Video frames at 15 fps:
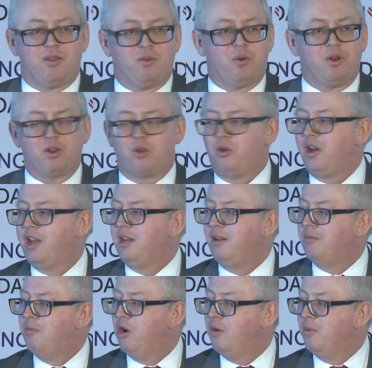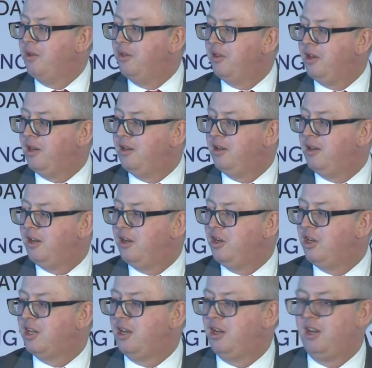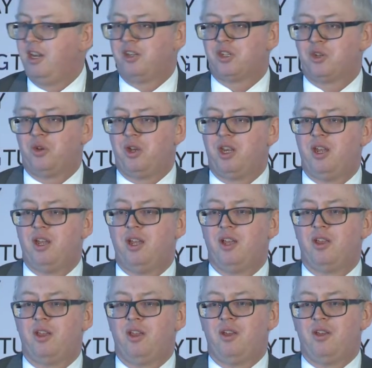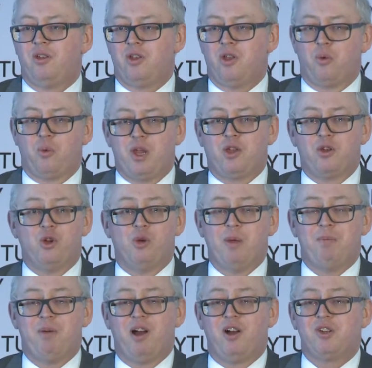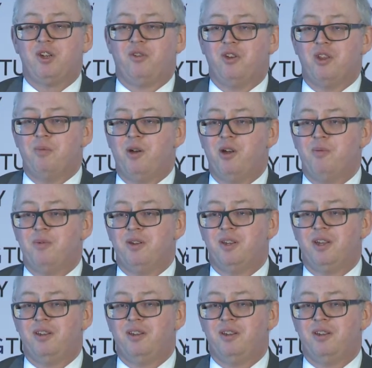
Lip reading: what a great moment in history, we could all be part of at the moment.